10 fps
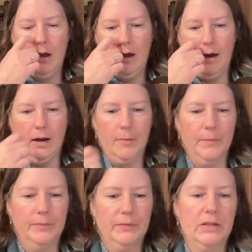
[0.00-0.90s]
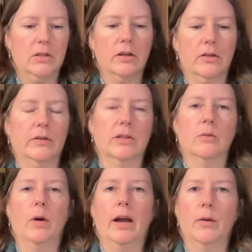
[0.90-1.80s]
um, that's another reason
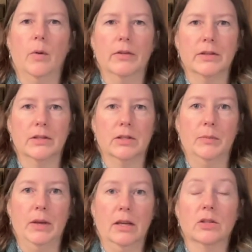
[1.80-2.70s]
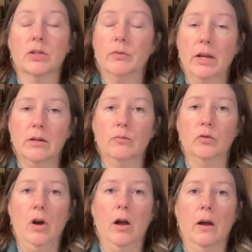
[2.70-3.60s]
why I want this to be just a random
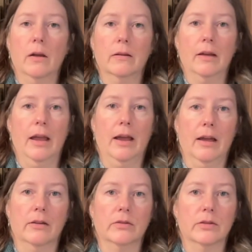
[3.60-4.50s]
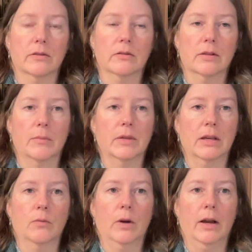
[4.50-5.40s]
draw and
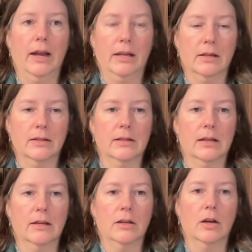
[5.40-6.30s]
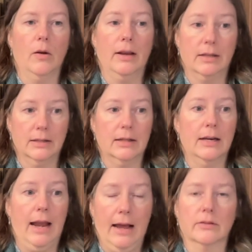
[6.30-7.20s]
something where I can sit, you know, I can sit
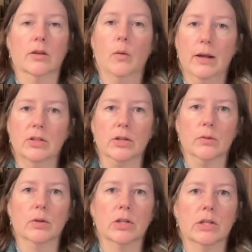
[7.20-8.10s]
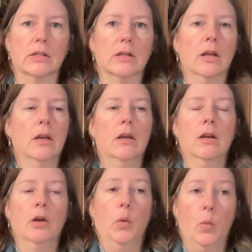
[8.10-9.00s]
and ask a question, which is,
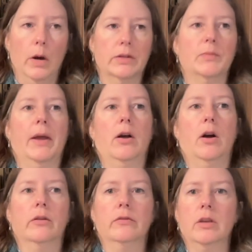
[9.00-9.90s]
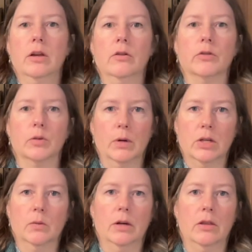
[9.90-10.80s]
what is my card of the year for
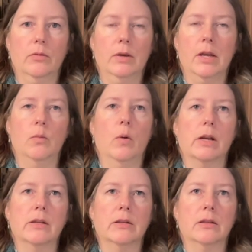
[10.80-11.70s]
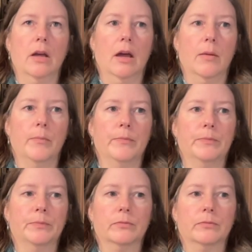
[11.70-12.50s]
2023? What is, um,